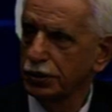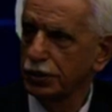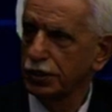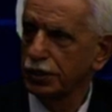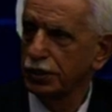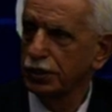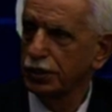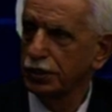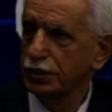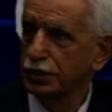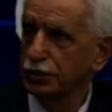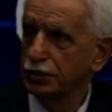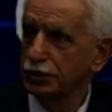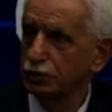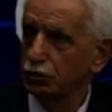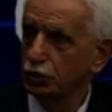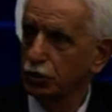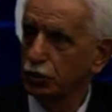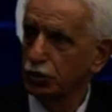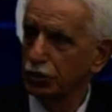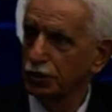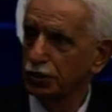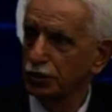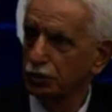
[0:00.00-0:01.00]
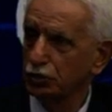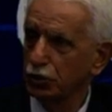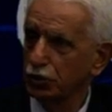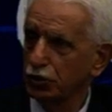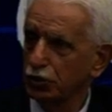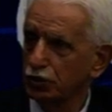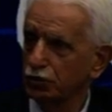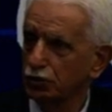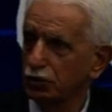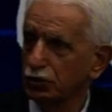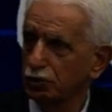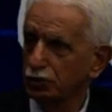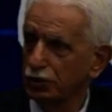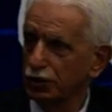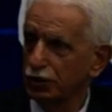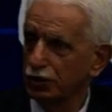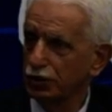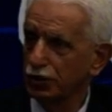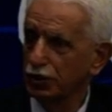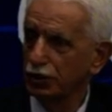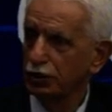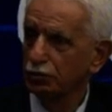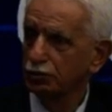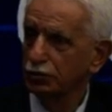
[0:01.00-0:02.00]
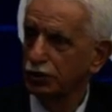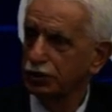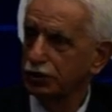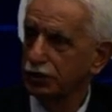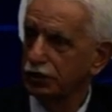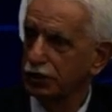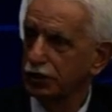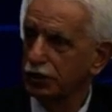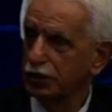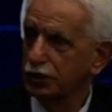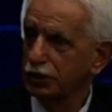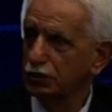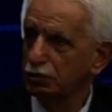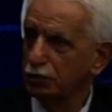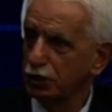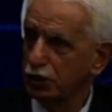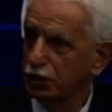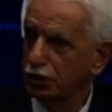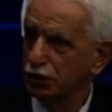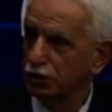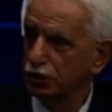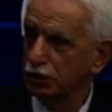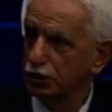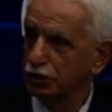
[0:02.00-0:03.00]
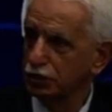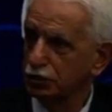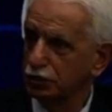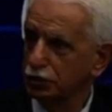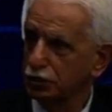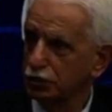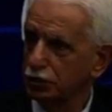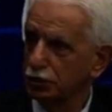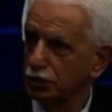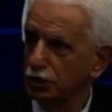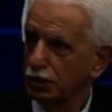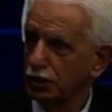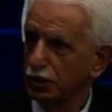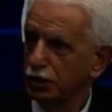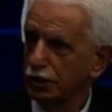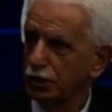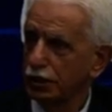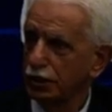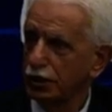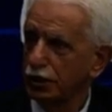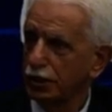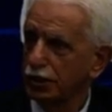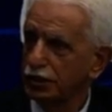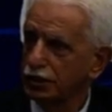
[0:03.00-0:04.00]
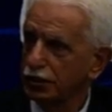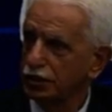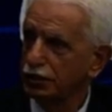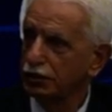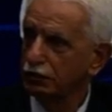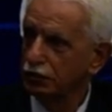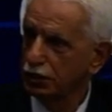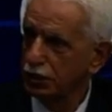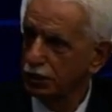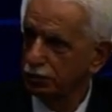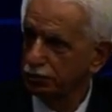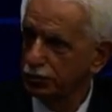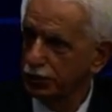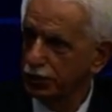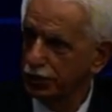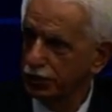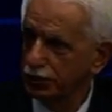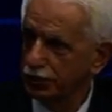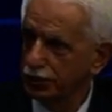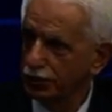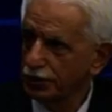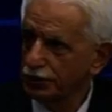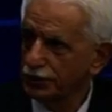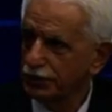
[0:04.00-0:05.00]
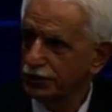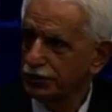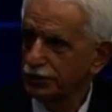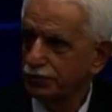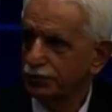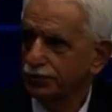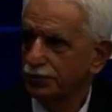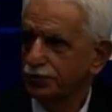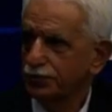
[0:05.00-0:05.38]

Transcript: enlist more and more women, particularly belonging to underdeveloped areas?